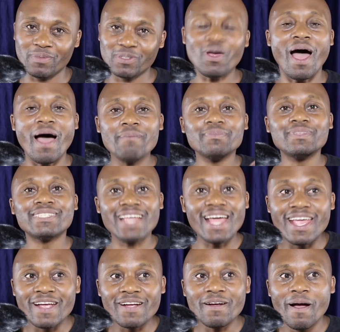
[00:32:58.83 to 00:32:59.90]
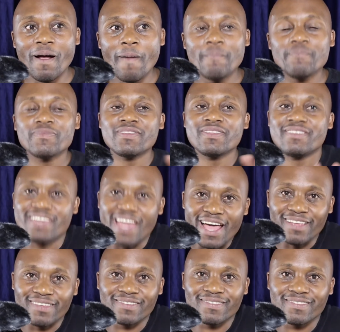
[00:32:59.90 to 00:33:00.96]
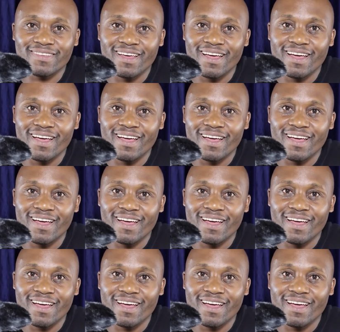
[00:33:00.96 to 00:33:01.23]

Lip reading: So I'm saying yes,